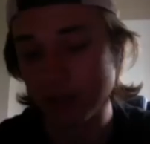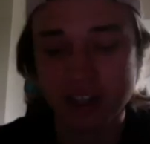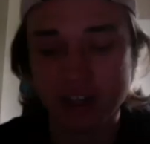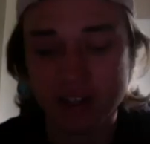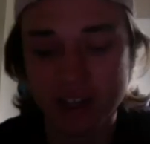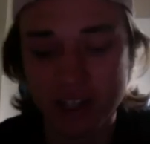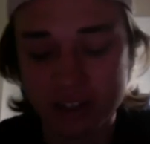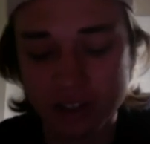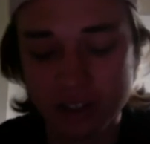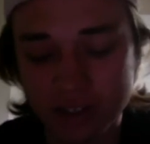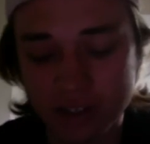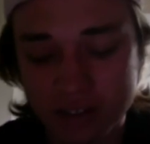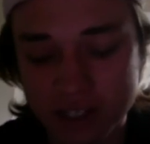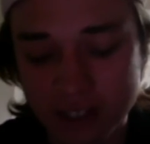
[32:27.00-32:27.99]
Seattle, I also
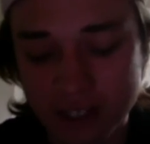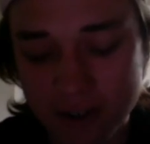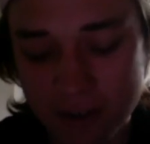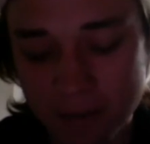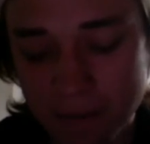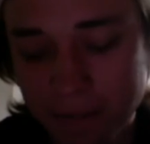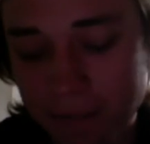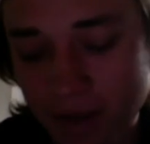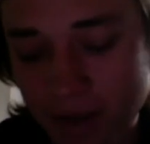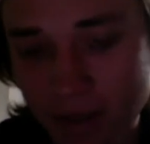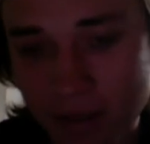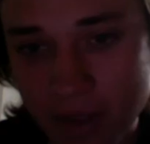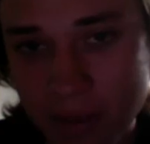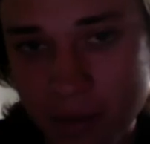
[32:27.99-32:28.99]
have Seattle.
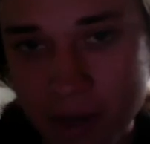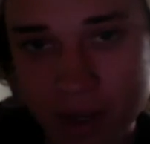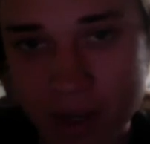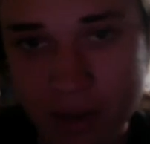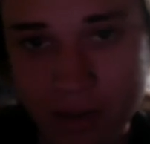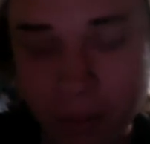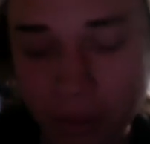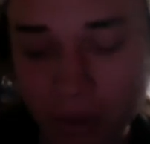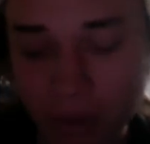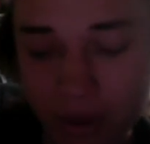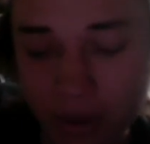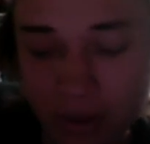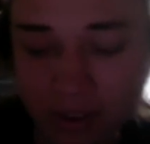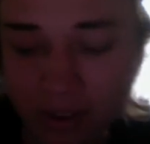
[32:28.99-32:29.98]
And then Monday Night
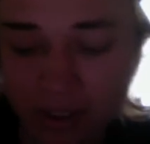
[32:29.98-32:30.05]
Football.